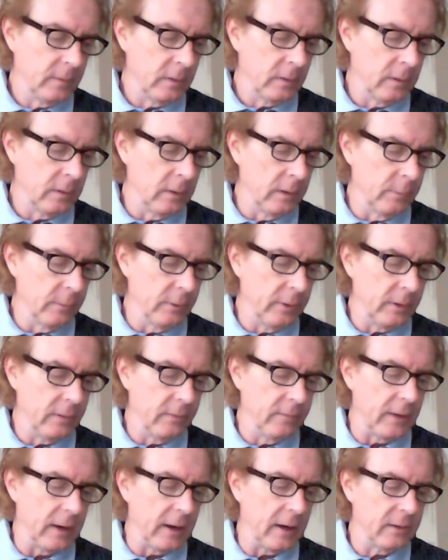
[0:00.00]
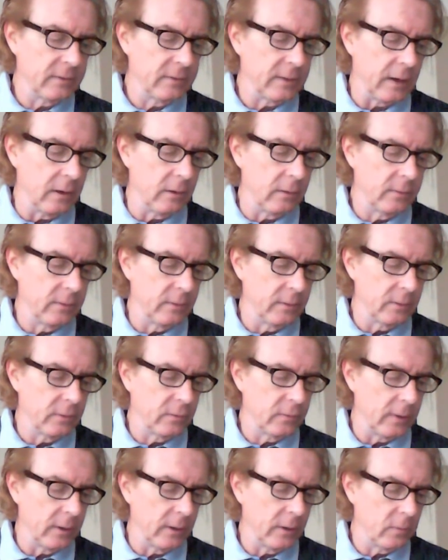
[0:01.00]
Glimmering and vast out in the
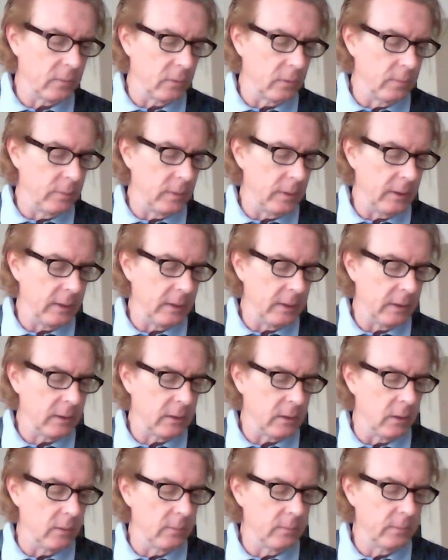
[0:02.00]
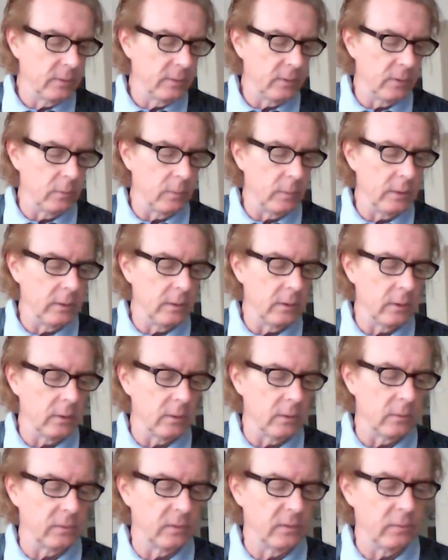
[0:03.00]
tranquil bay, come to the
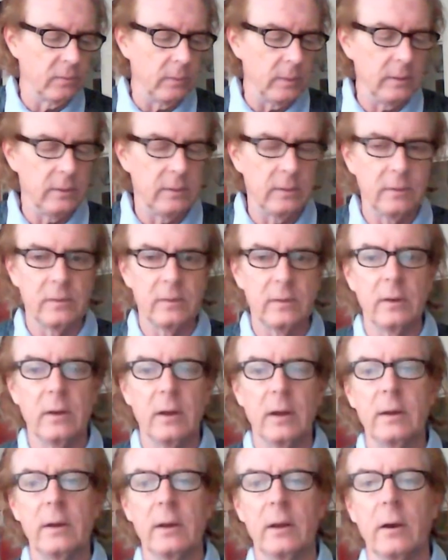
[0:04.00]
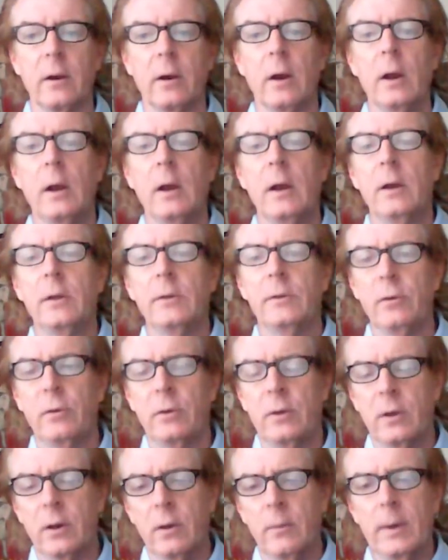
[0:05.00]
window, sweet as the night air. So
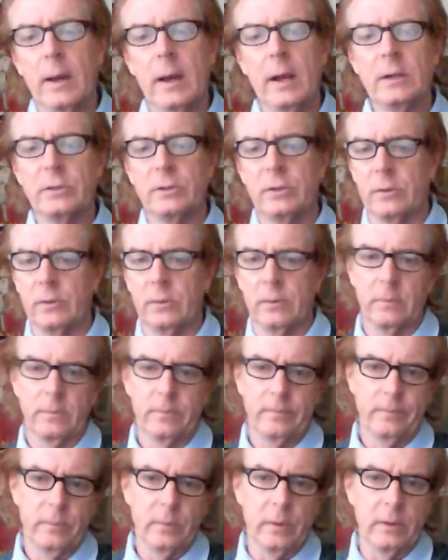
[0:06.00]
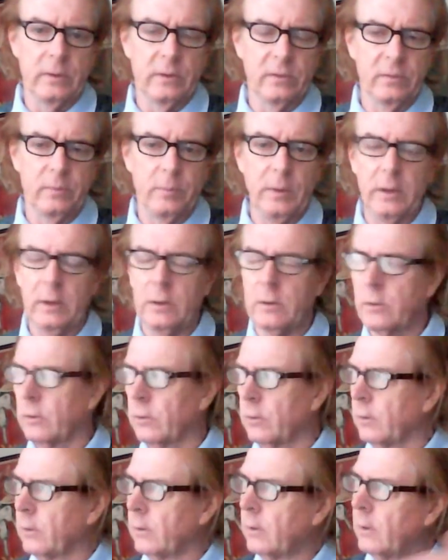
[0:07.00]
you can imagine, right, the
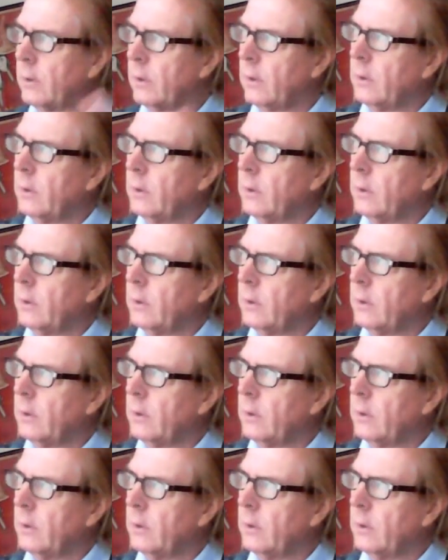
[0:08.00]
speaker